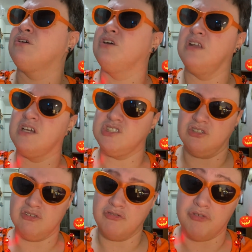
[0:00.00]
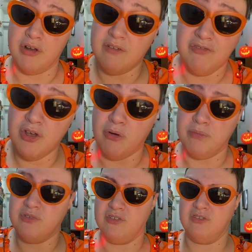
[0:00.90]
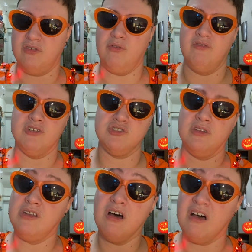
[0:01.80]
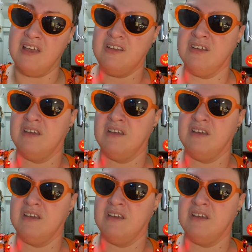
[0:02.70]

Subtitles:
connection to Fred Phelps, who eventually died.